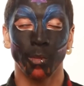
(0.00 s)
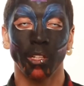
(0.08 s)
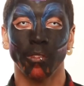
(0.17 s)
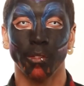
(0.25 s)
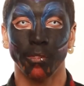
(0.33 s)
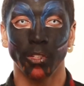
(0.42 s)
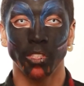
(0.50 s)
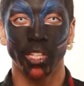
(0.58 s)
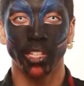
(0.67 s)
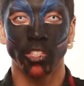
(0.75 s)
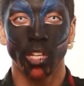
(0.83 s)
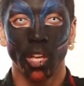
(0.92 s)
a bit of the
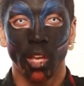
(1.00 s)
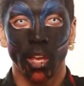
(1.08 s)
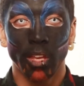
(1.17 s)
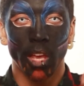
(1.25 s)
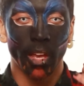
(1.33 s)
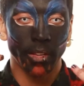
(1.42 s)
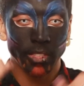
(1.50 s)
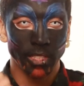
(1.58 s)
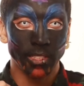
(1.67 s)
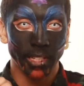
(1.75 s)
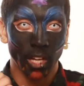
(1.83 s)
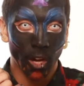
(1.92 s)
footage.
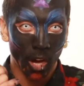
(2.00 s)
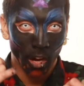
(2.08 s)
Since it cut